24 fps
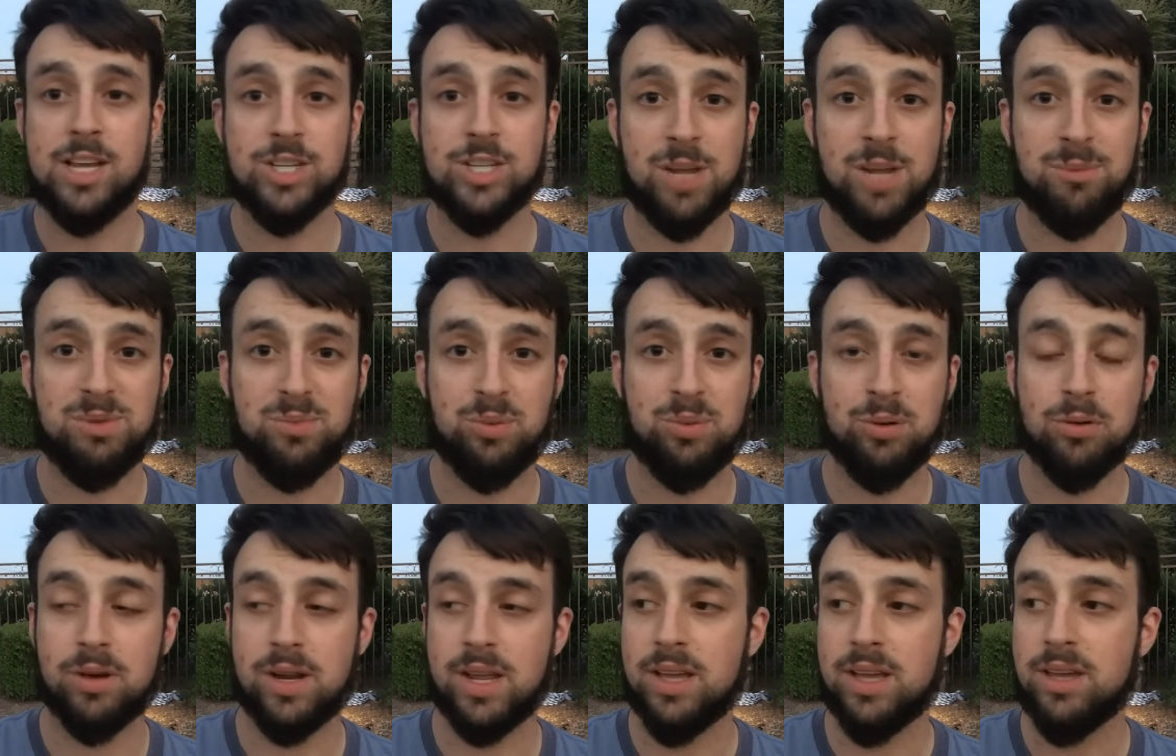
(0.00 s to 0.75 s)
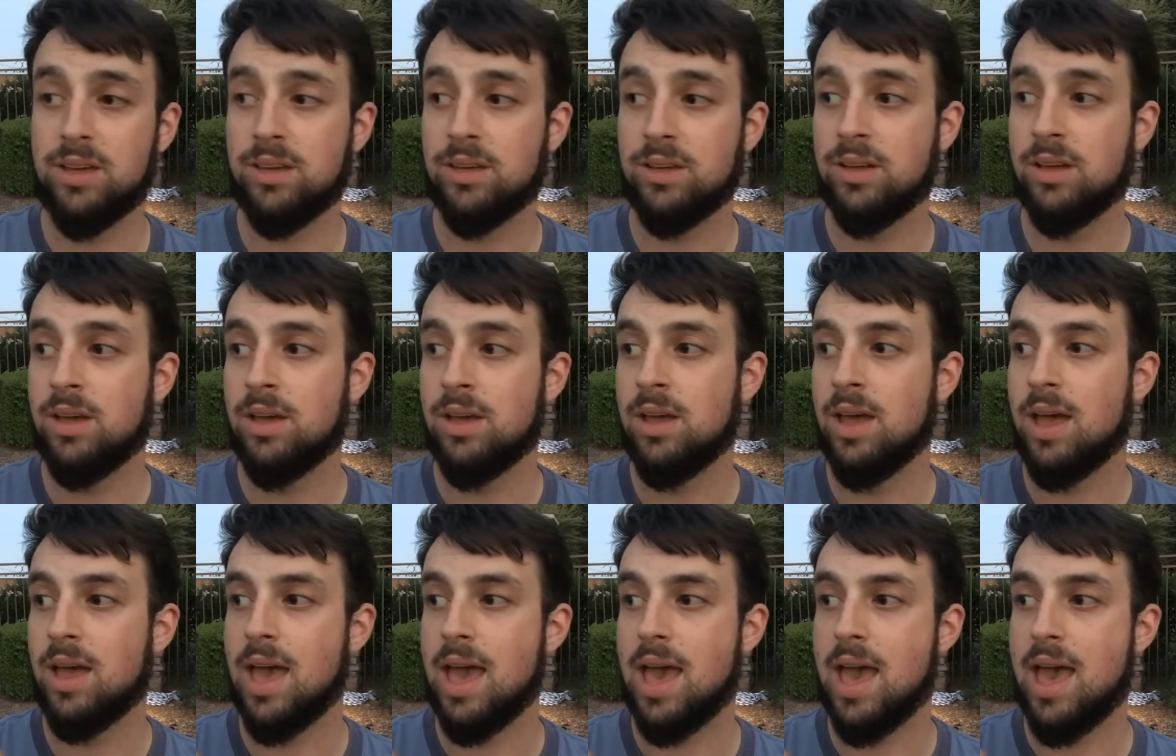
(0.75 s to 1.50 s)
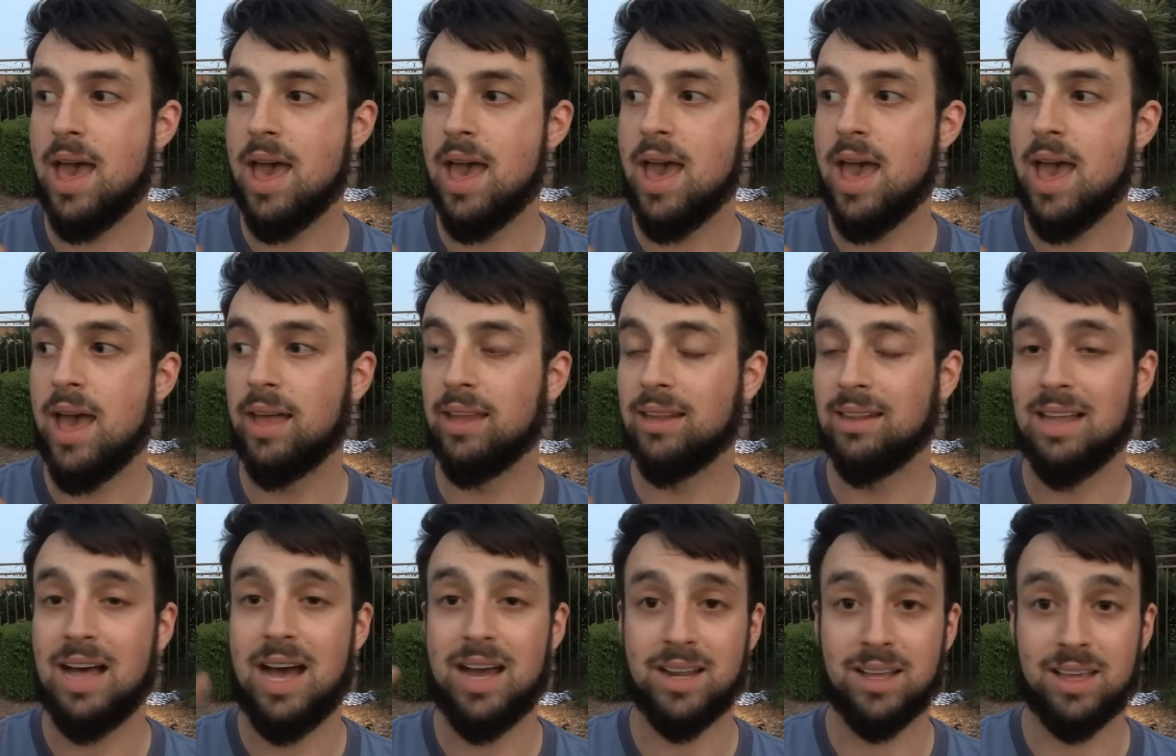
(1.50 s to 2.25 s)
James Perique, and
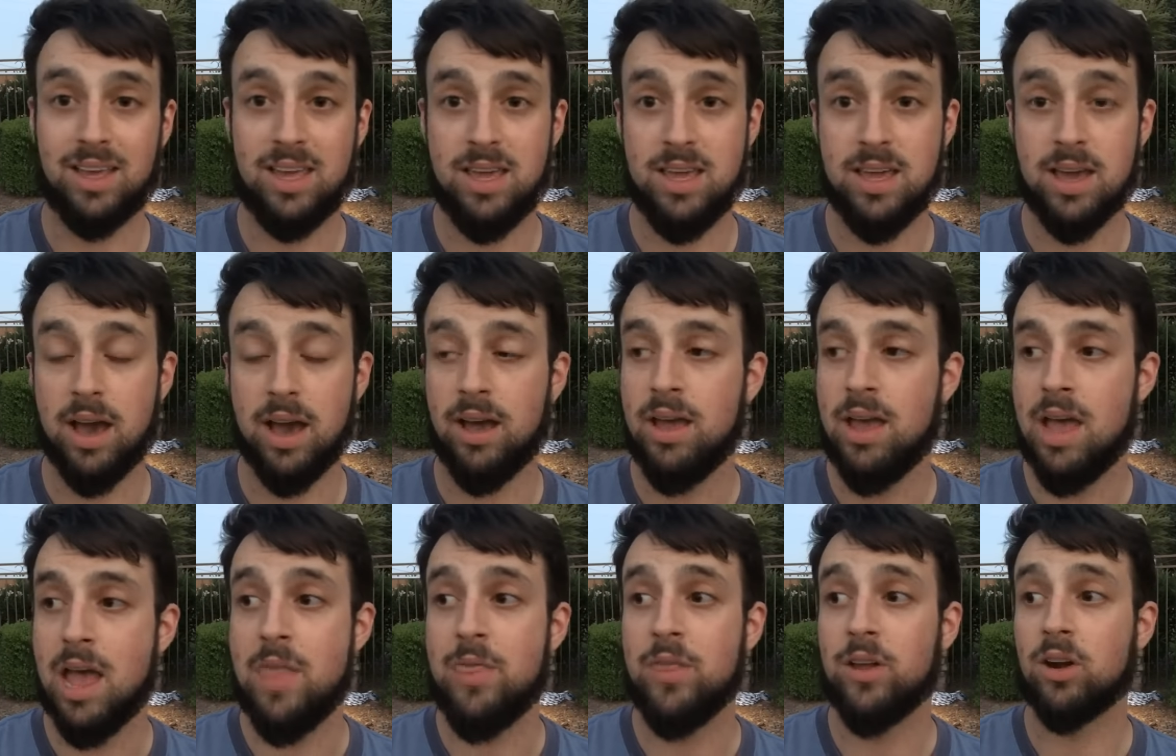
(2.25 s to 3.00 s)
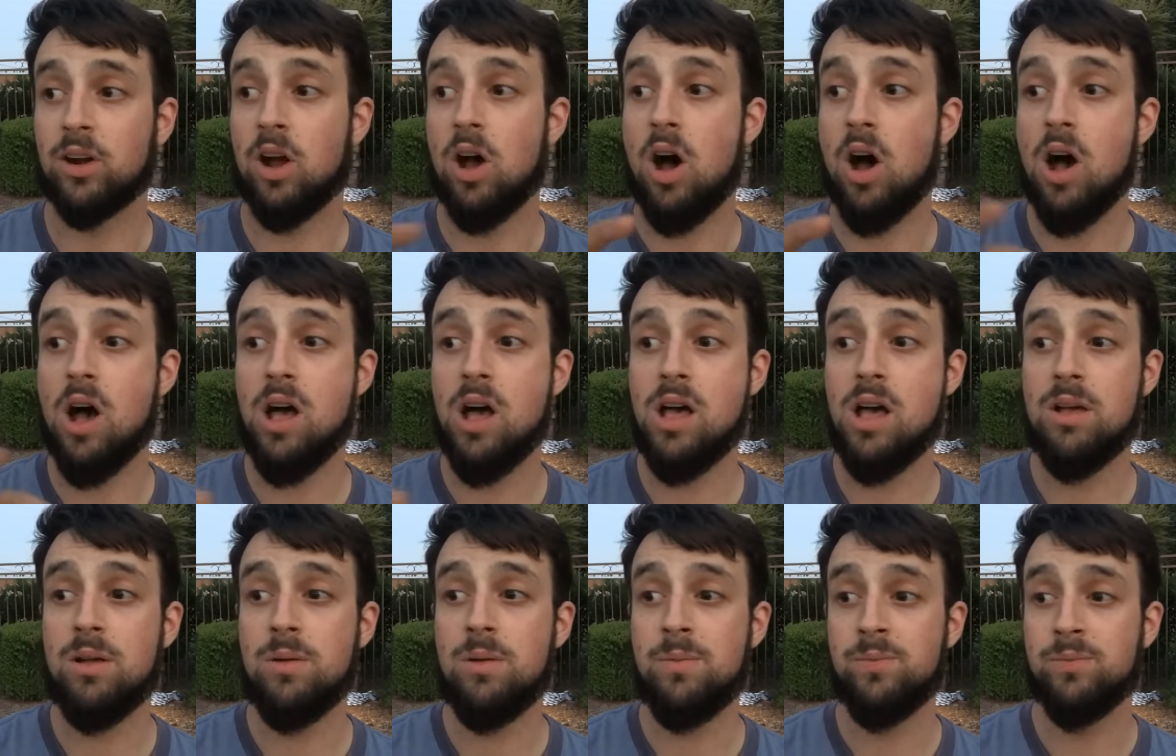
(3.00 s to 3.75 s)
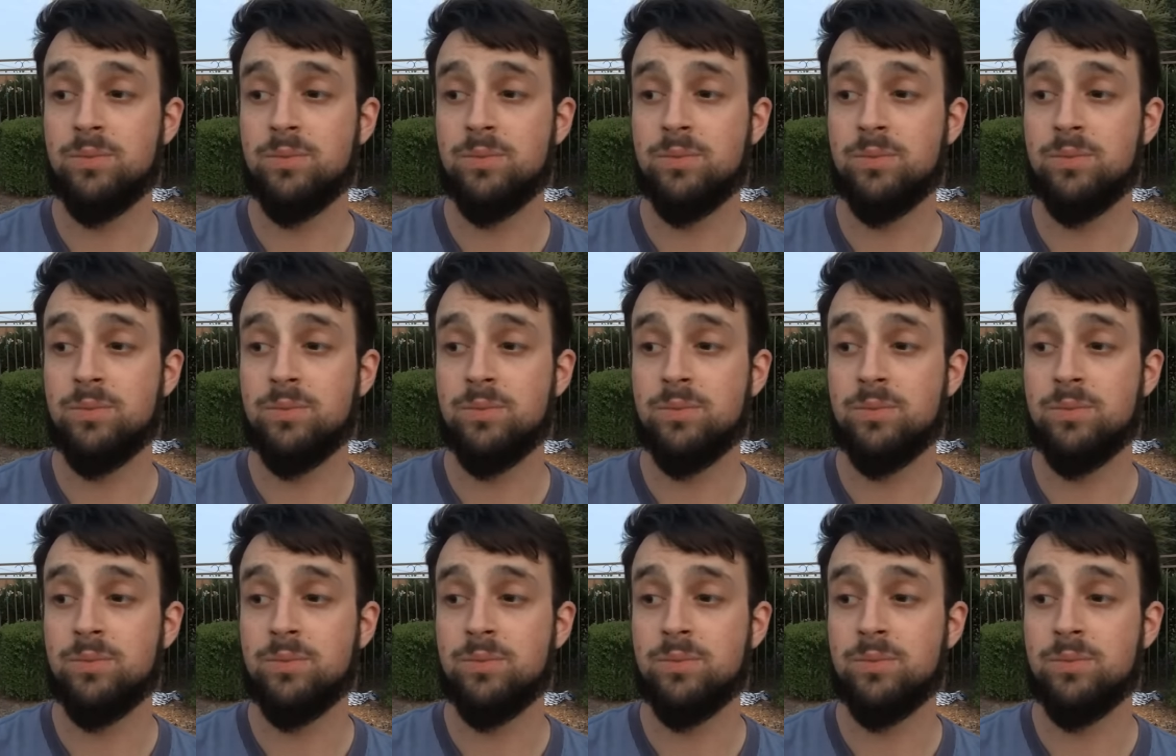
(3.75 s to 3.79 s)
Latakia. And they're all